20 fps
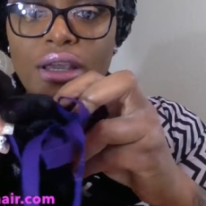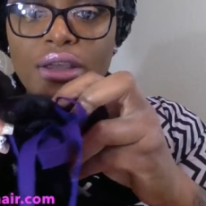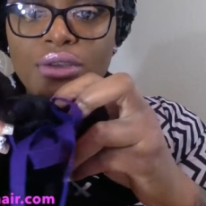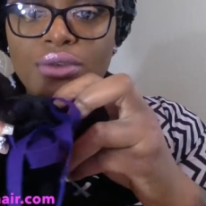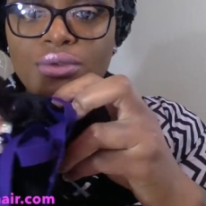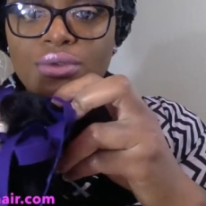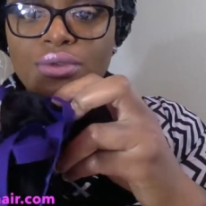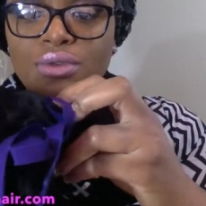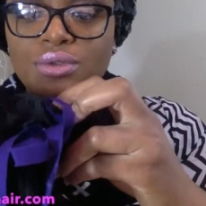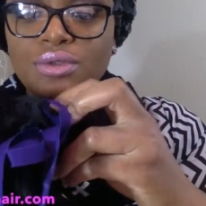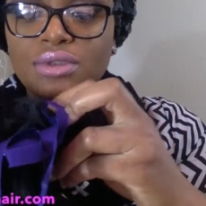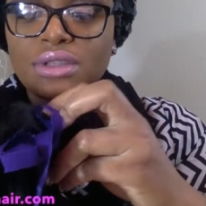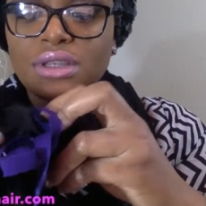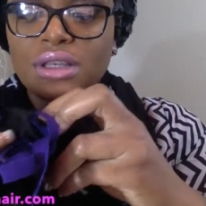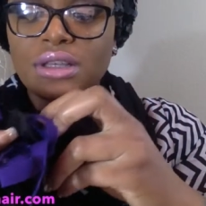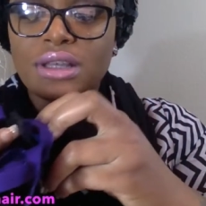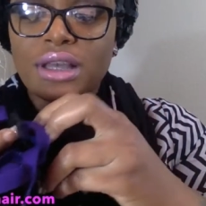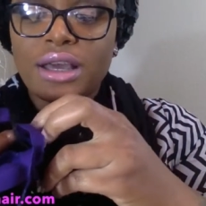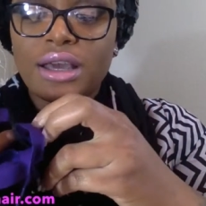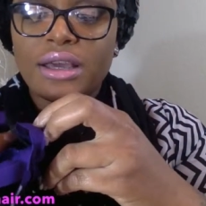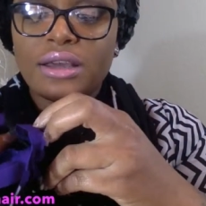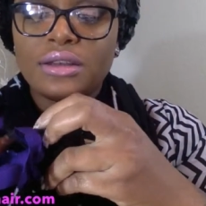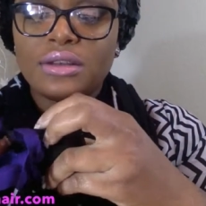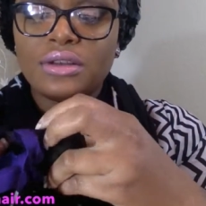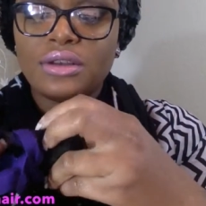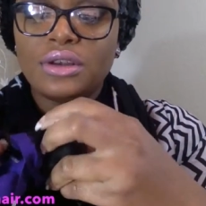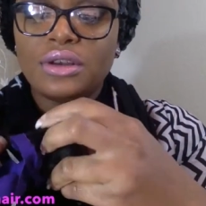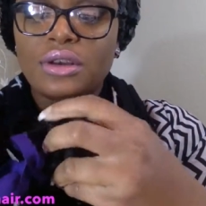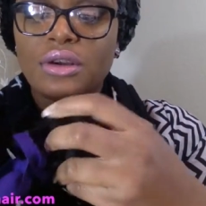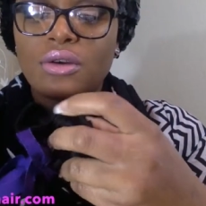And you, you see that,
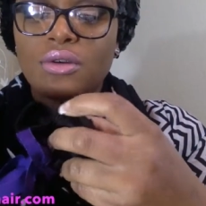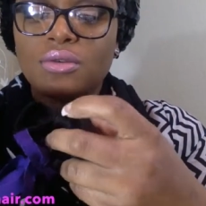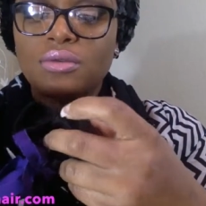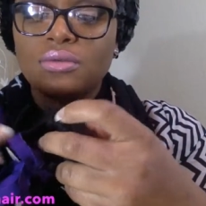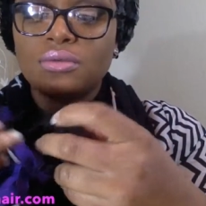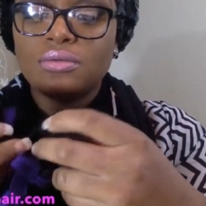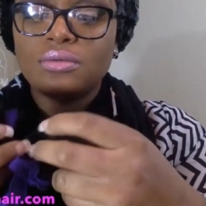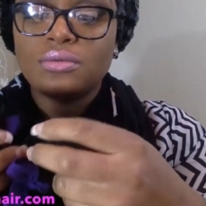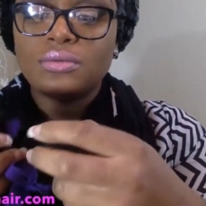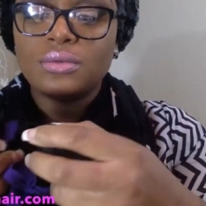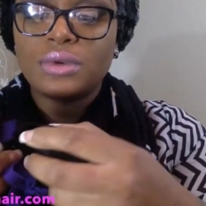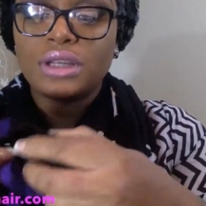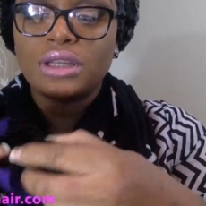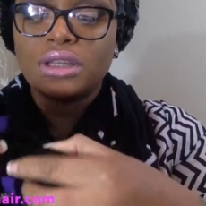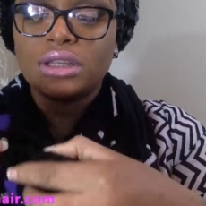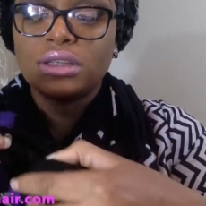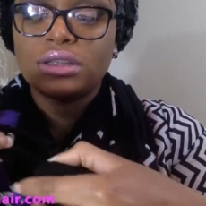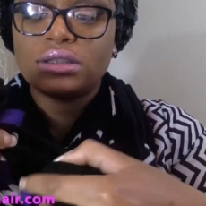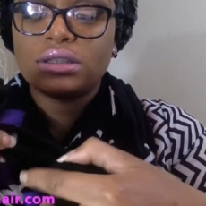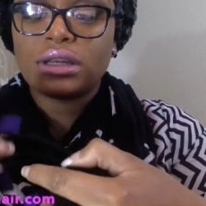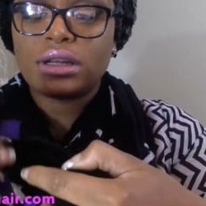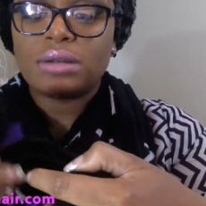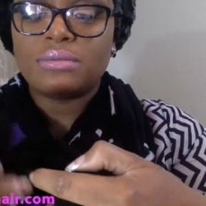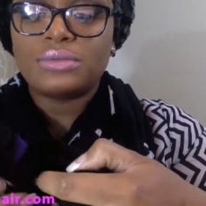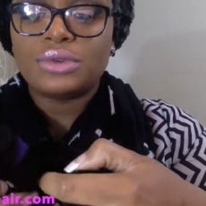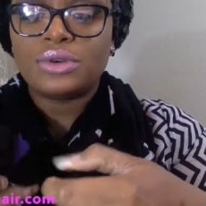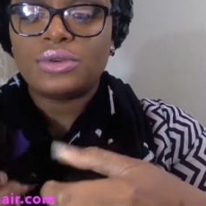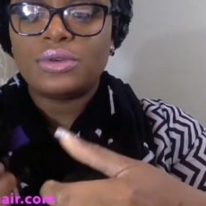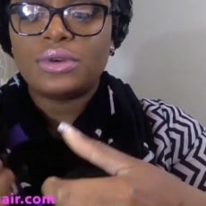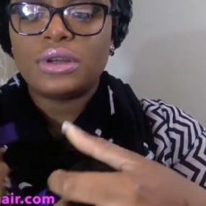you know, with this that I'm
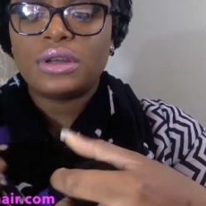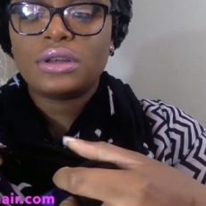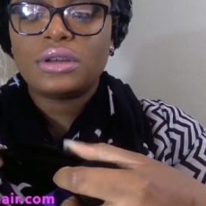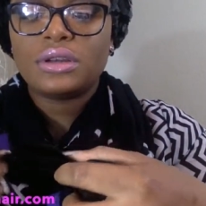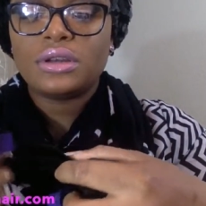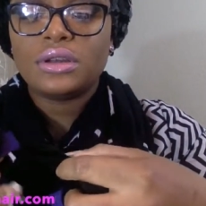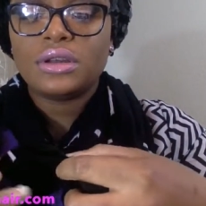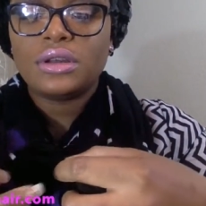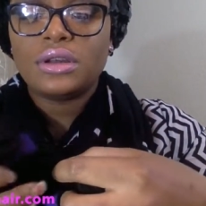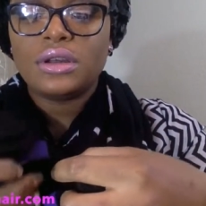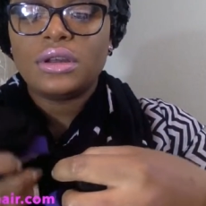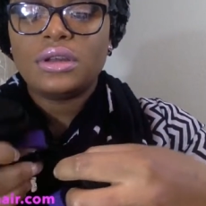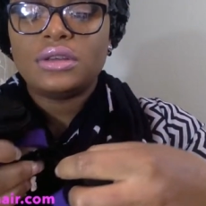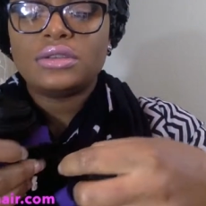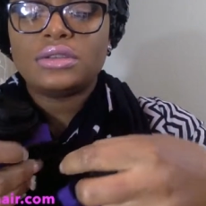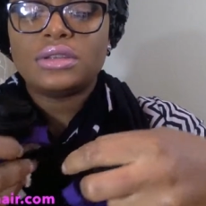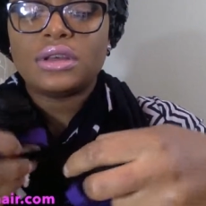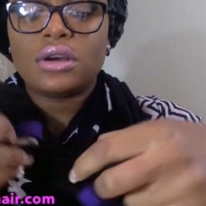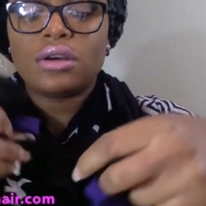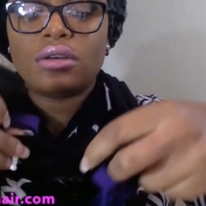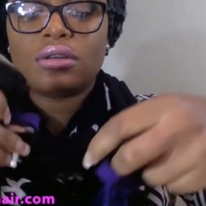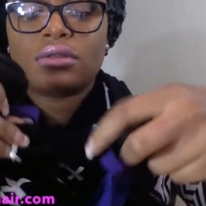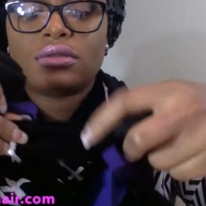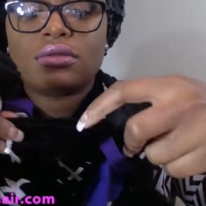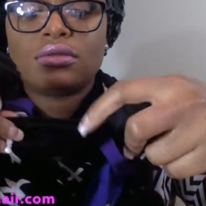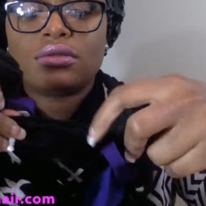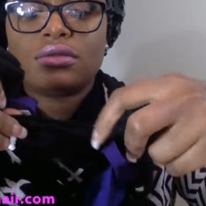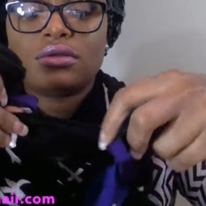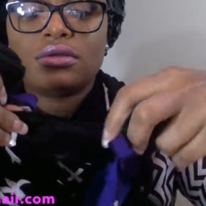doing. So,